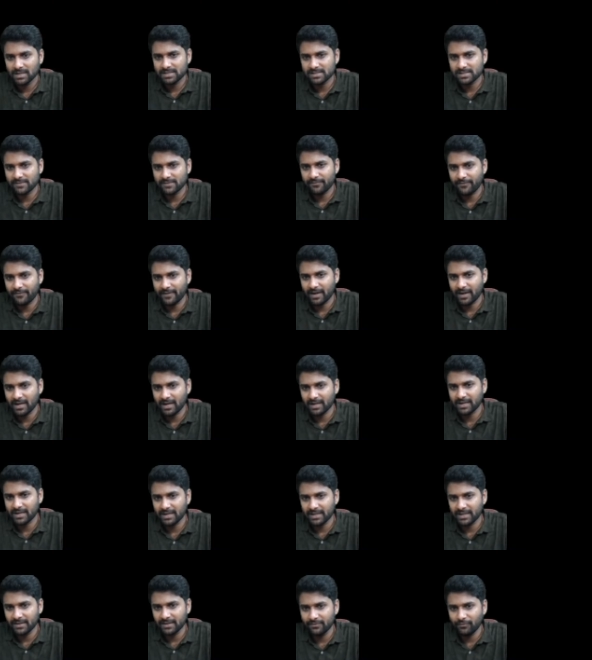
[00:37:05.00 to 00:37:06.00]
So
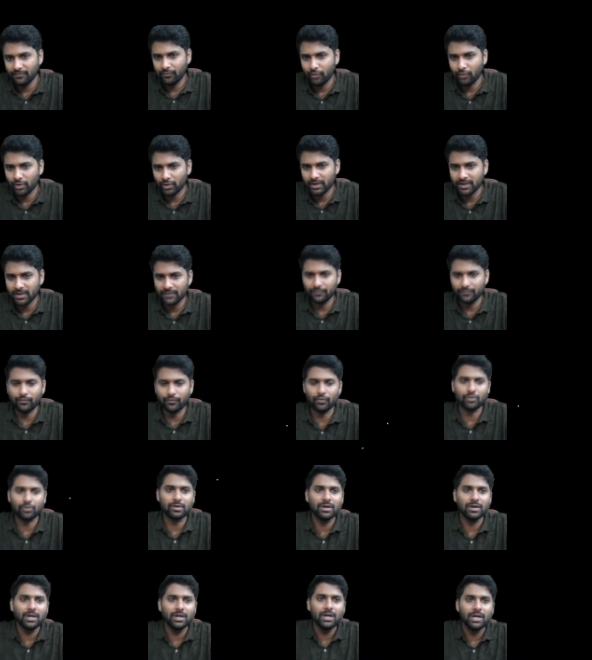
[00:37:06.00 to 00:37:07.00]
544.
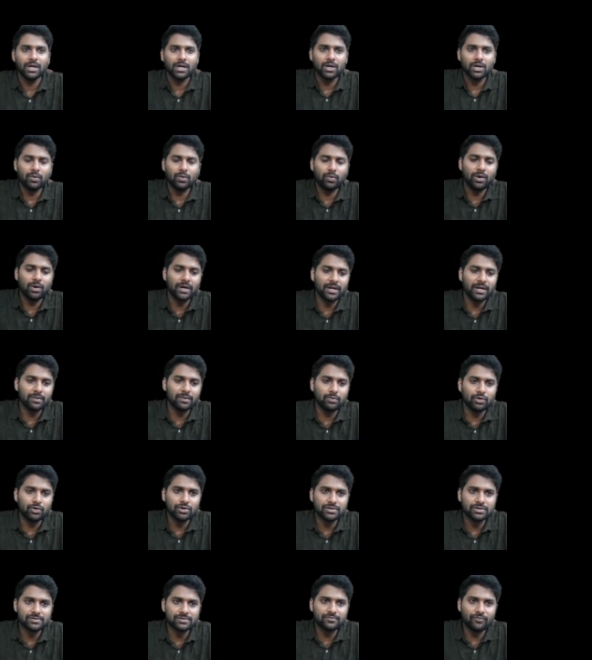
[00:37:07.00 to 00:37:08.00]
Now what
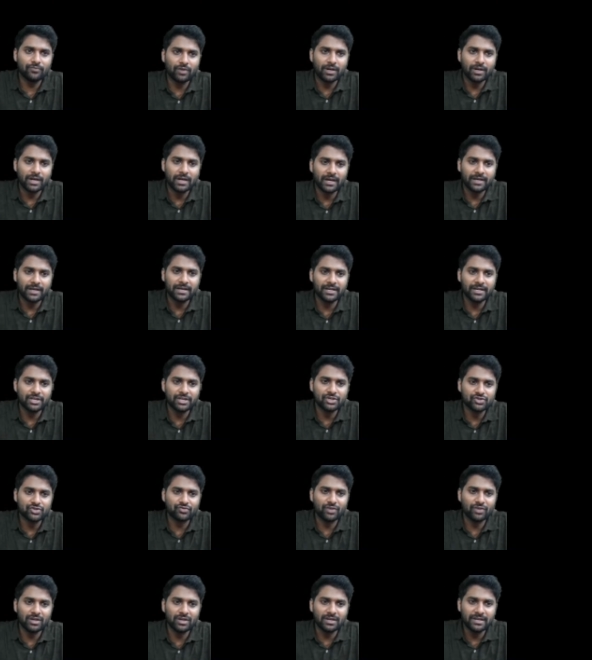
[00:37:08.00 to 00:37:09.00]
about
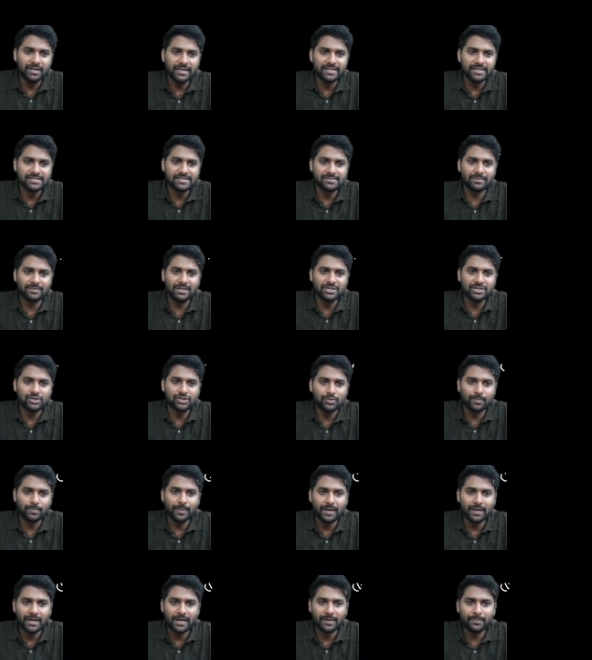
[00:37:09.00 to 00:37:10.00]
112 is
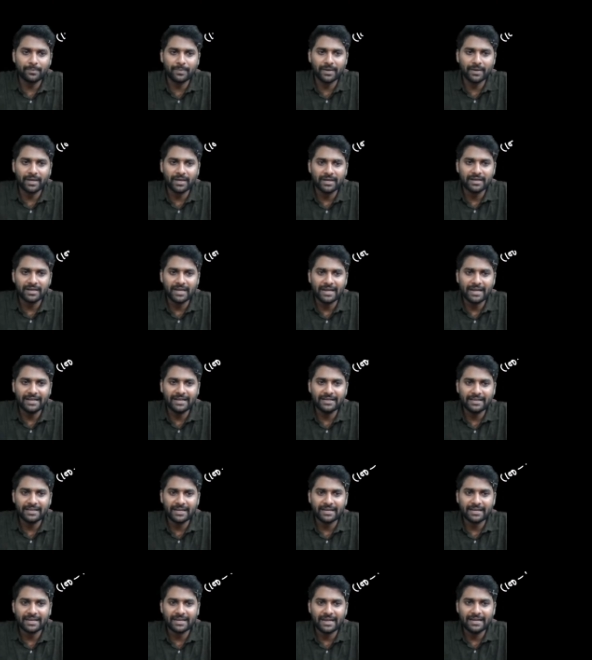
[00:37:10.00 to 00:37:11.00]
multiplied by
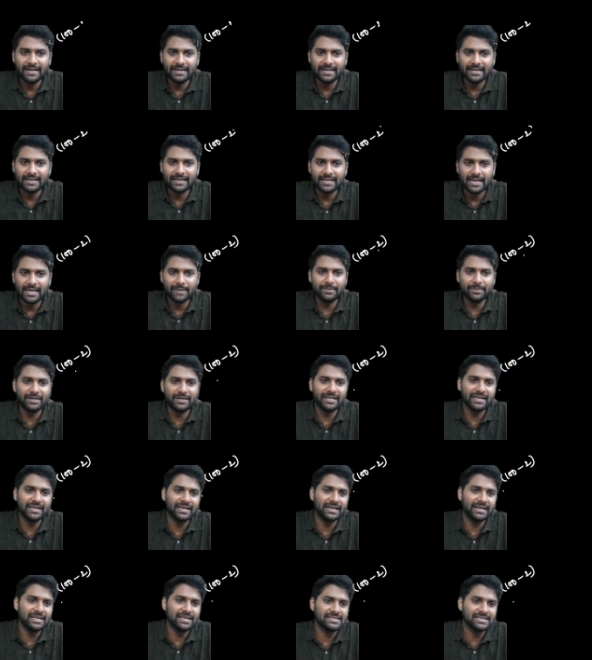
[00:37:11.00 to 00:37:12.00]
98? 98 can be
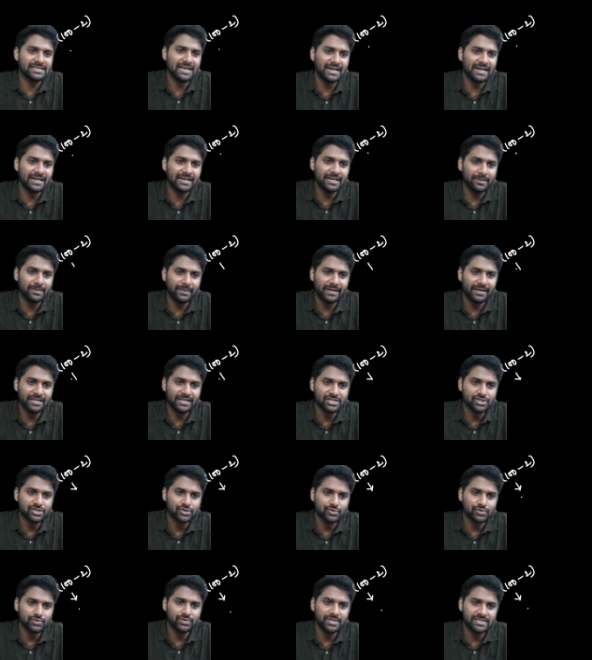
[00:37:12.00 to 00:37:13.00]
taken as 100 minus
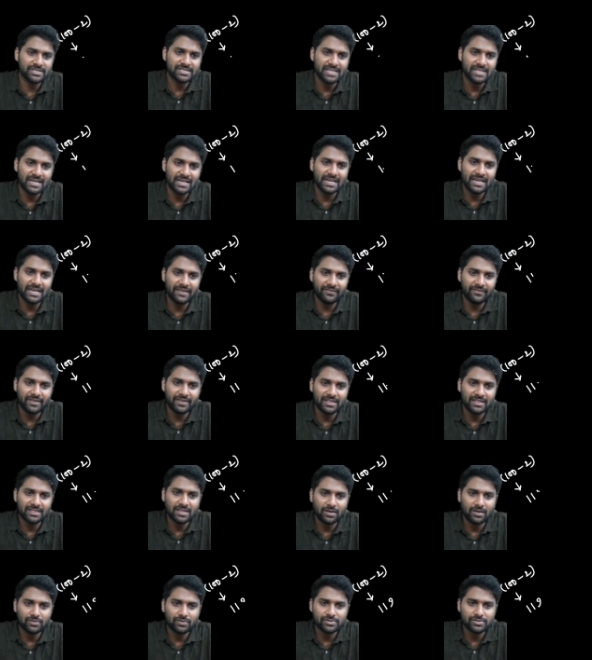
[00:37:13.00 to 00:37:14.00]
2. It's
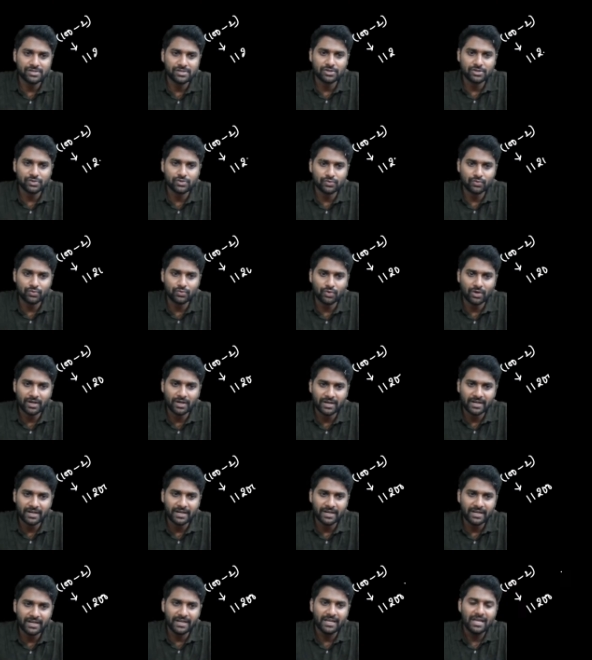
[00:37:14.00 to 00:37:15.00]

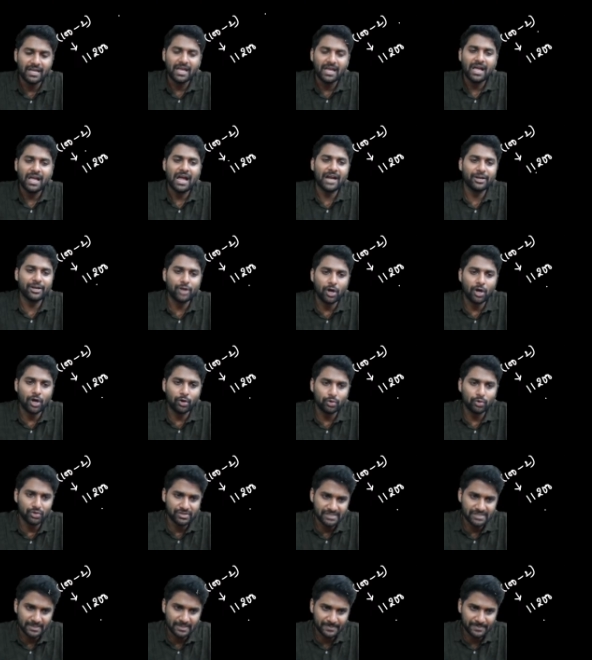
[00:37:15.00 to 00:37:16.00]
11,200 and you have
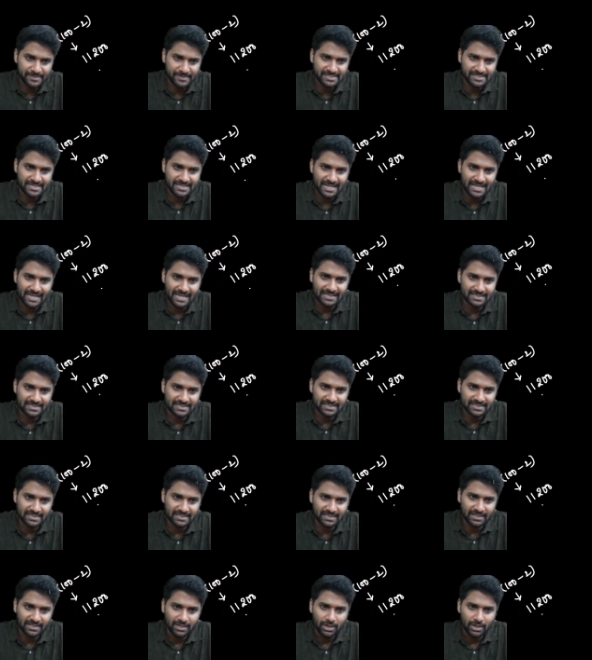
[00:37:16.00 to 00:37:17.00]
to subtract
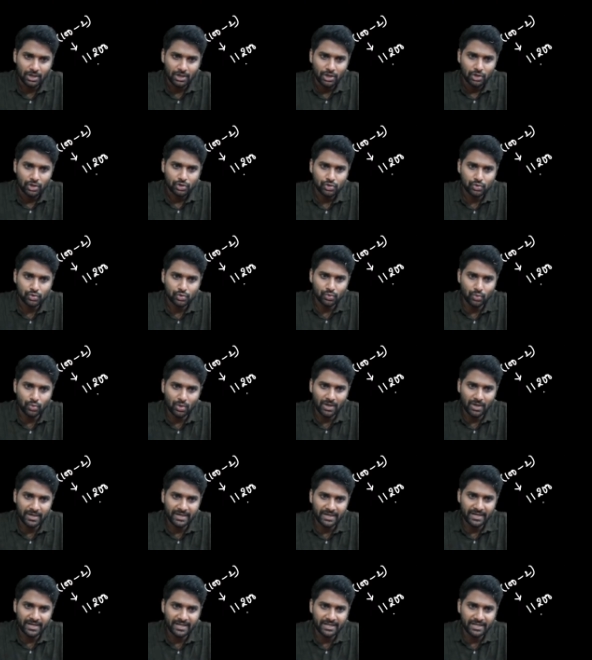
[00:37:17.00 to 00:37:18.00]
it
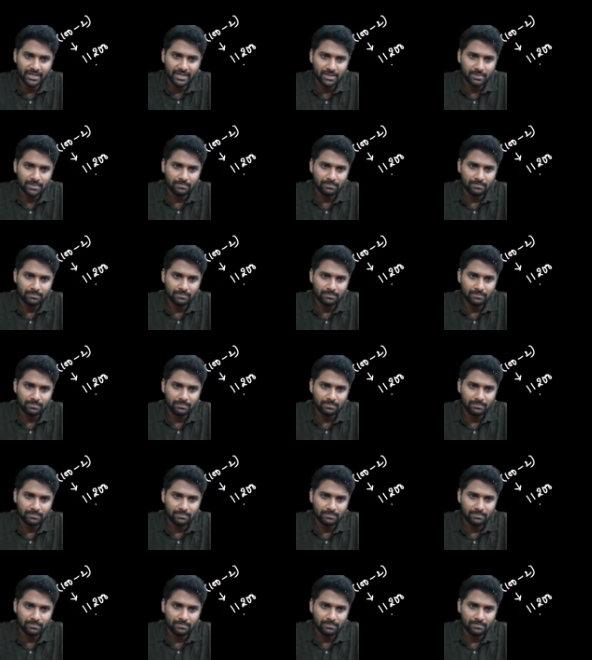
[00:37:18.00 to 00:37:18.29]
200 and